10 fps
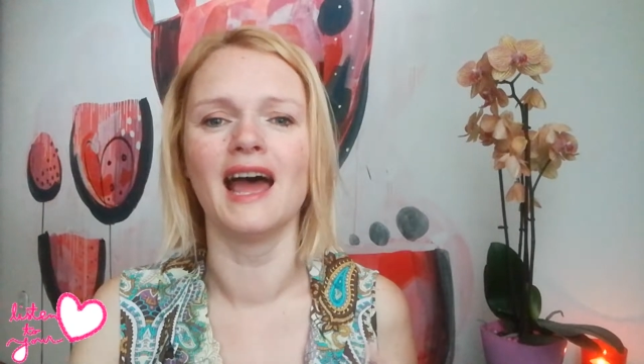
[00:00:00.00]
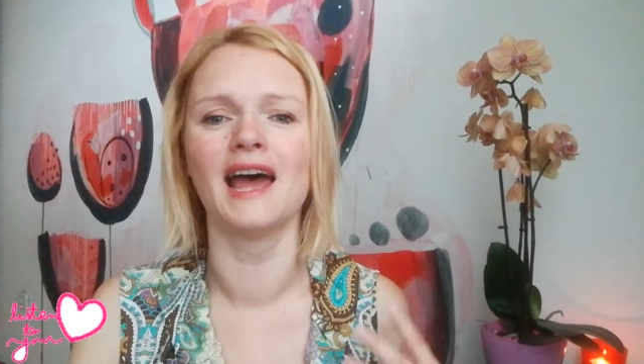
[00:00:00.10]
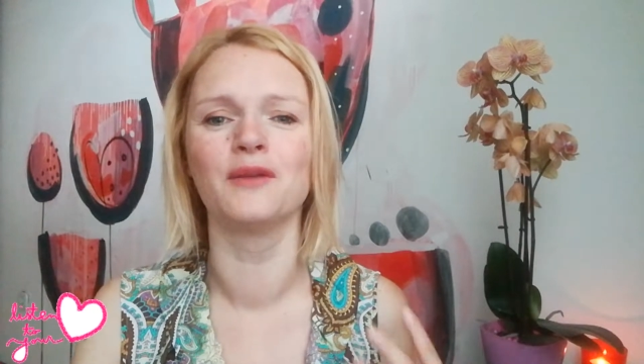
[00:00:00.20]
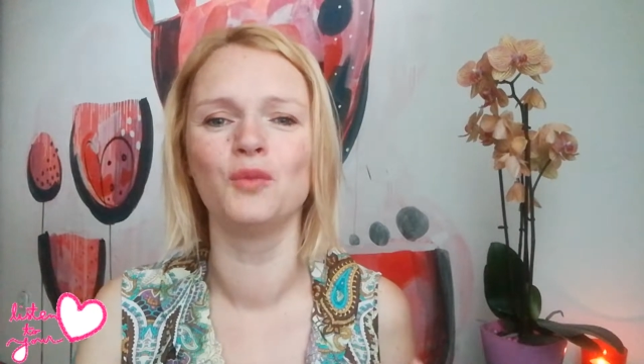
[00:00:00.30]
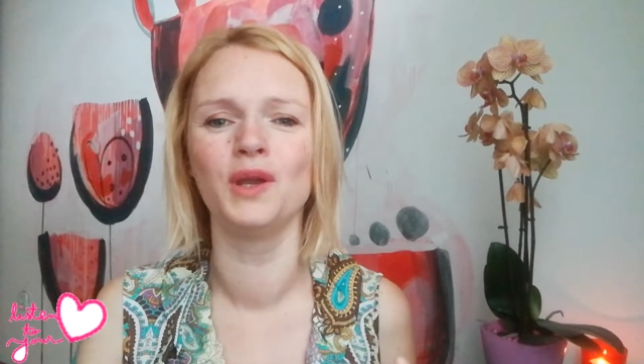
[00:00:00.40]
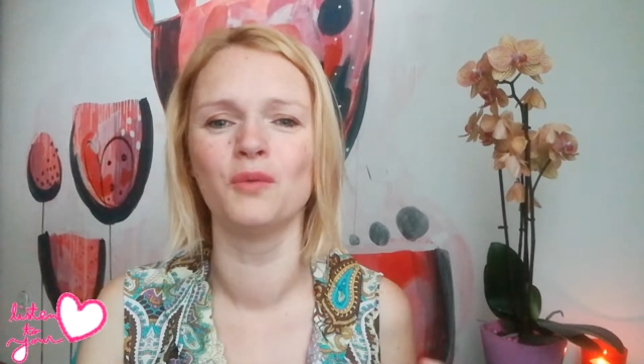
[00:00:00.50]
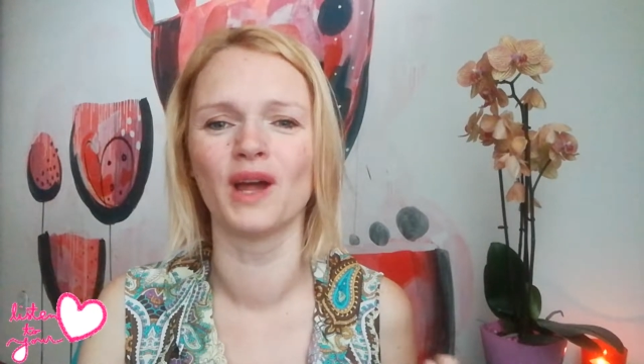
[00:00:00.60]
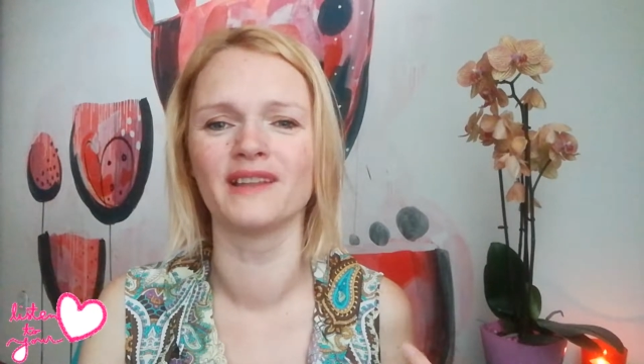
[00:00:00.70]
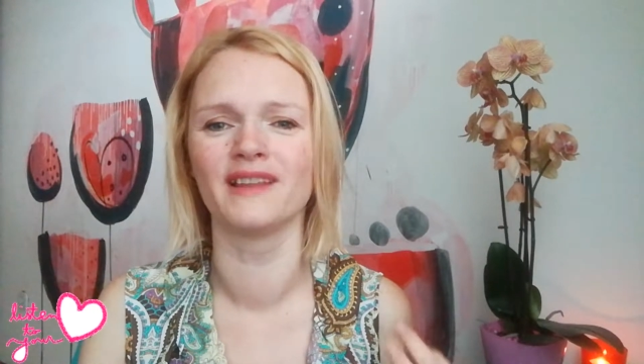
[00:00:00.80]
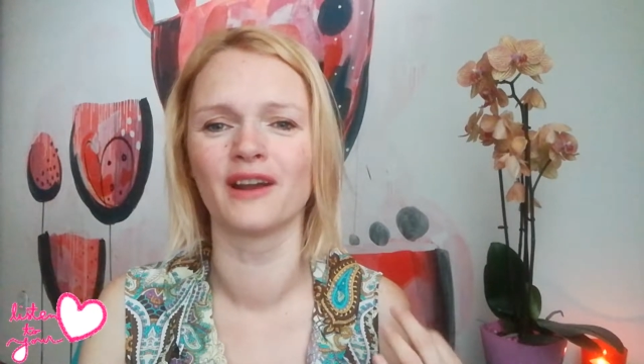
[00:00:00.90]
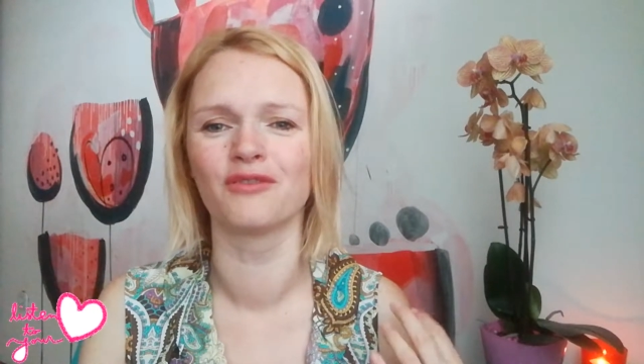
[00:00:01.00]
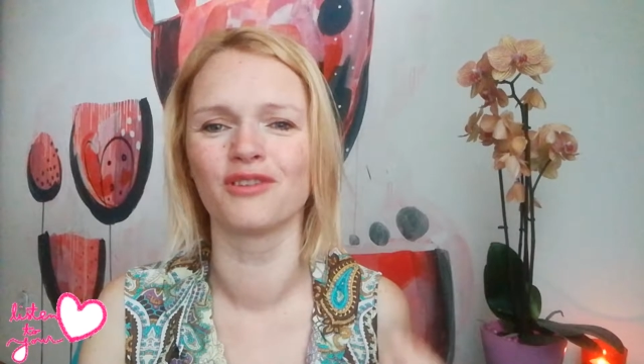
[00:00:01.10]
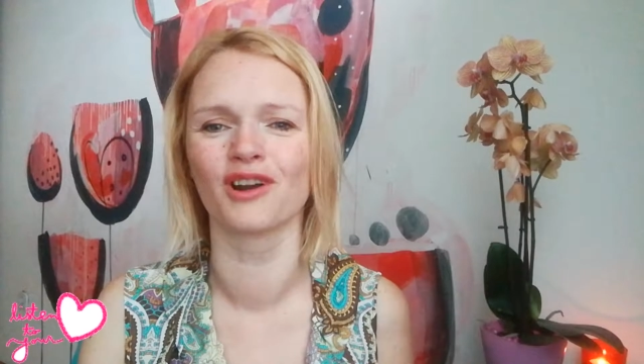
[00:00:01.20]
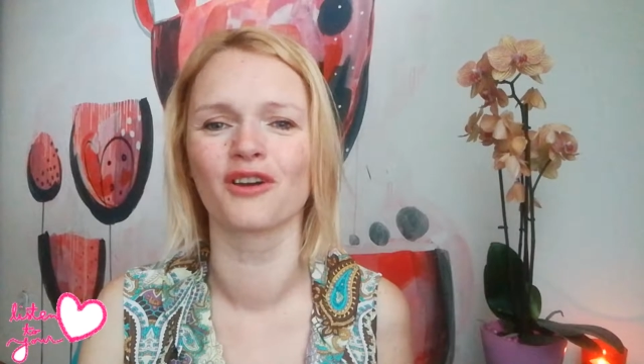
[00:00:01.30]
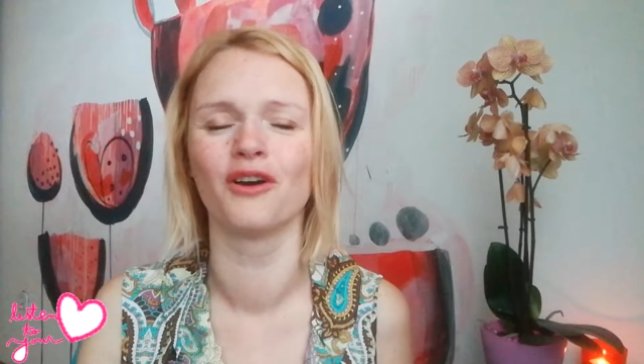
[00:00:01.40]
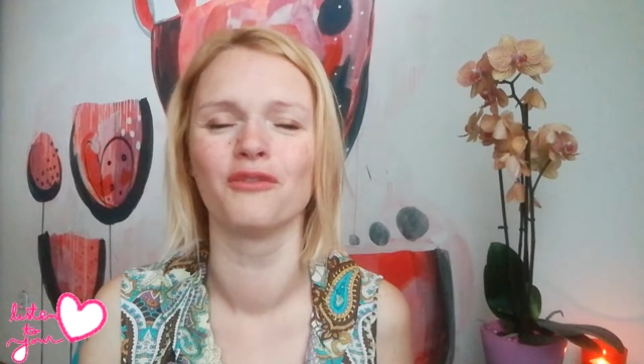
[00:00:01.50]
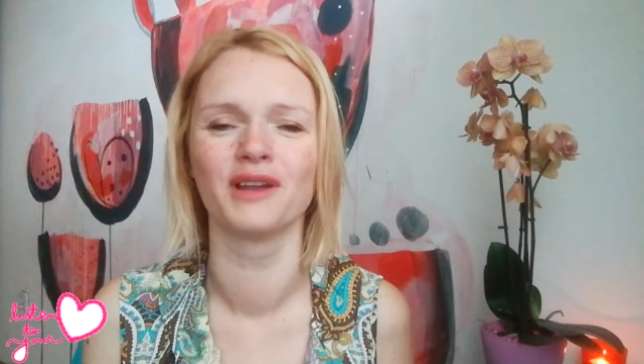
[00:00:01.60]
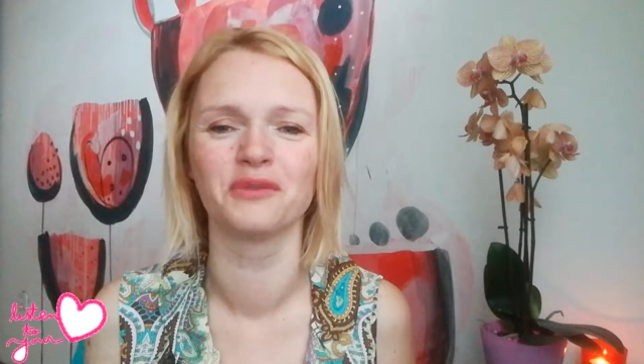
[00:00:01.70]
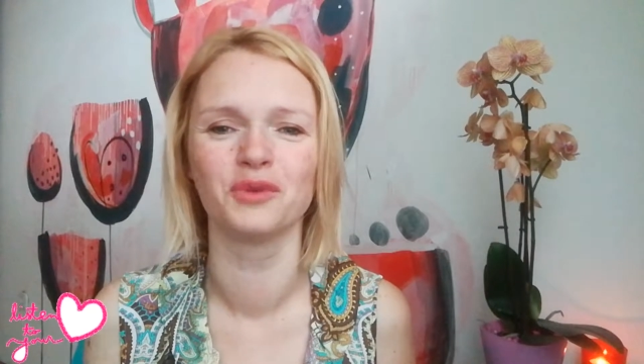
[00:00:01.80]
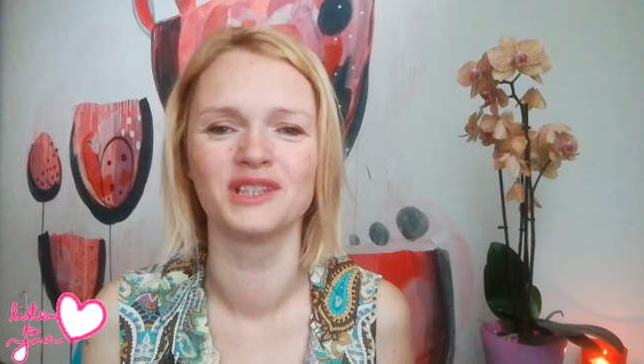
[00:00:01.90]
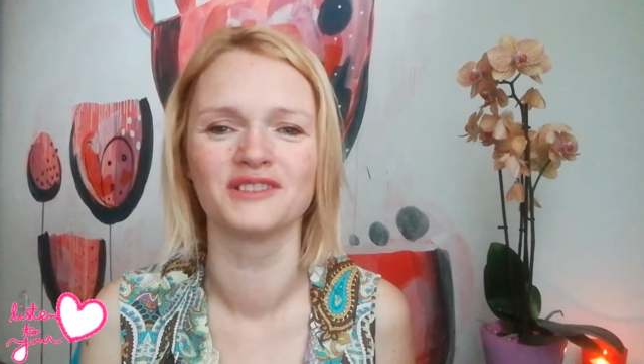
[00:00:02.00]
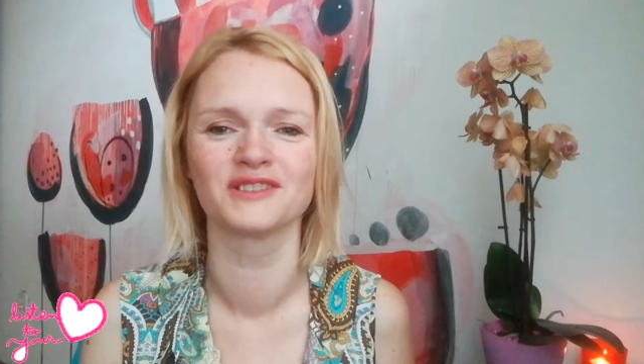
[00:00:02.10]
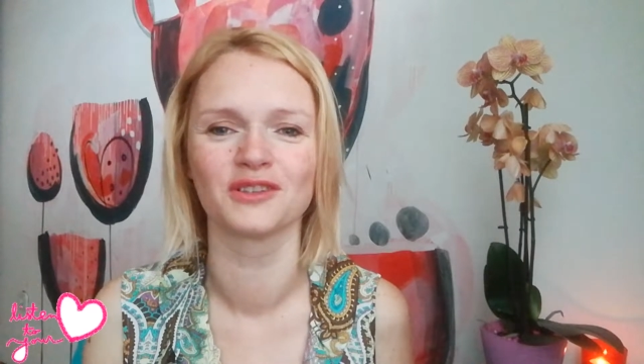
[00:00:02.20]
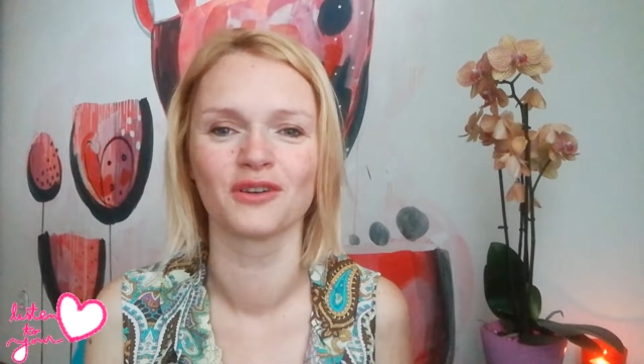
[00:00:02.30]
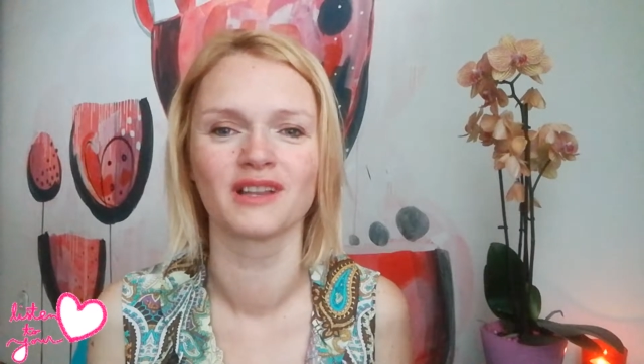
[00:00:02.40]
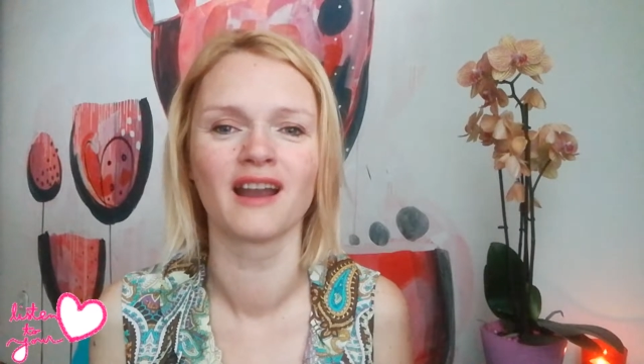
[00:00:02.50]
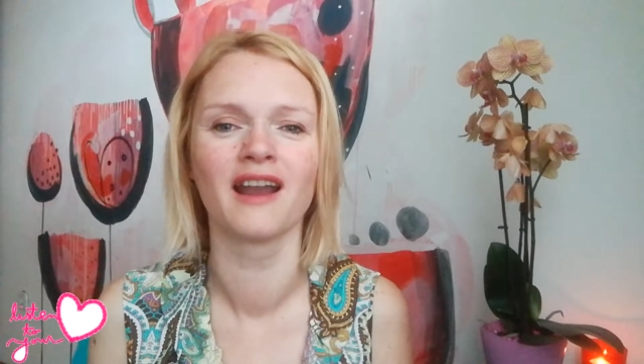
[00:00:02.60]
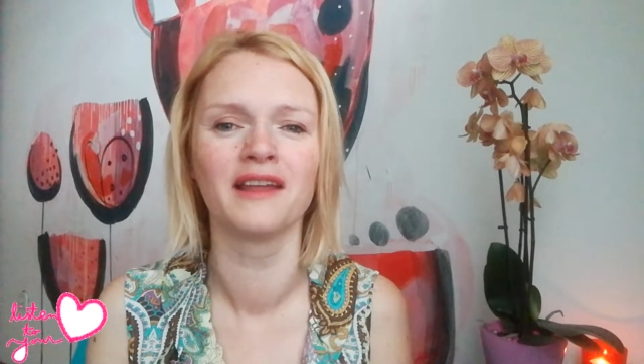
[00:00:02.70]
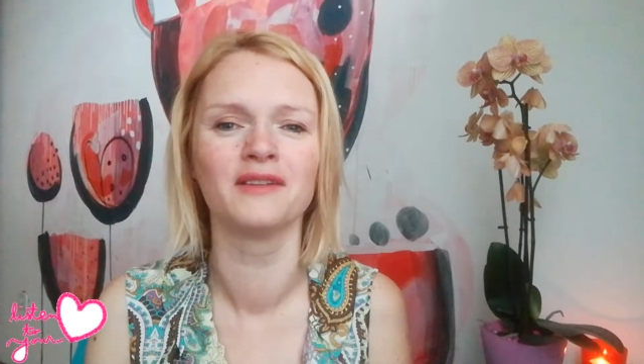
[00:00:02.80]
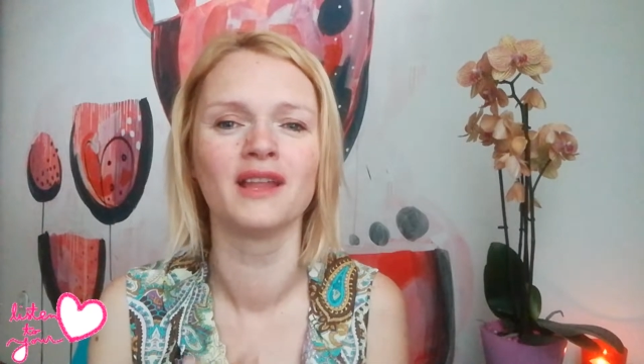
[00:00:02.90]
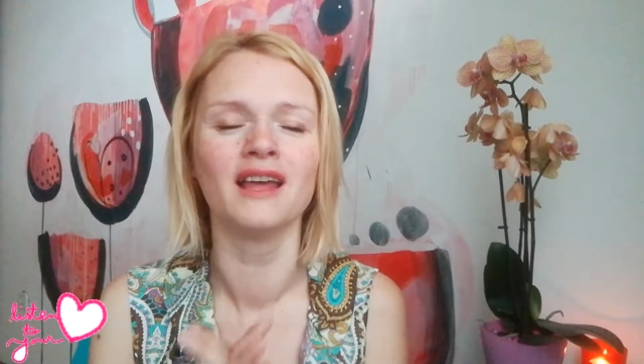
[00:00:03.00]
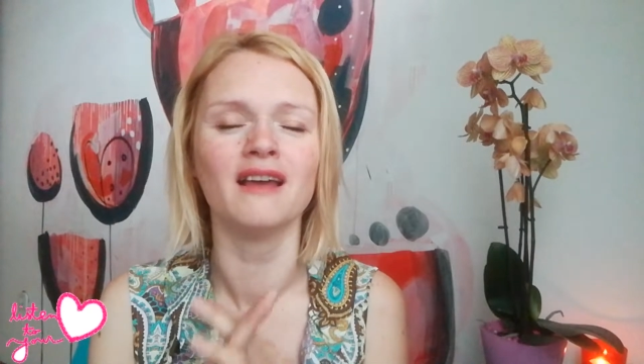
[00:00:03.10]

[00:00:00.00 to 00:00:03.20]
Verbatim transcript: and we went there for a coffee and we just talked there, and